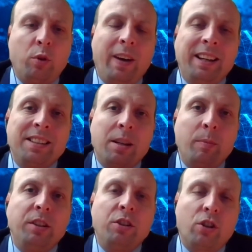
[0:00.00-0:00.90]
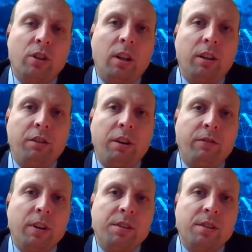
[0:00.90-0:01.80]
providing some additional
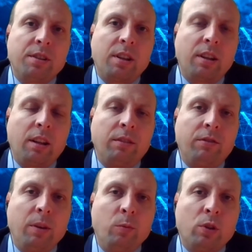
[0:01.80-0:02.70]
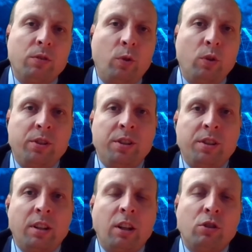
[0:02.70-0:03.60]
references and frameworks for
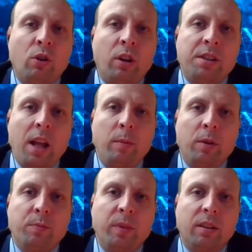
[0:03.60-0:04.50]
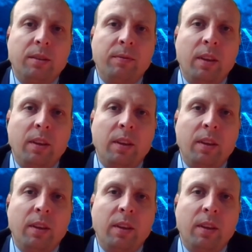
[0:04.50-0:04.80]
CSIRT and SOC establishment.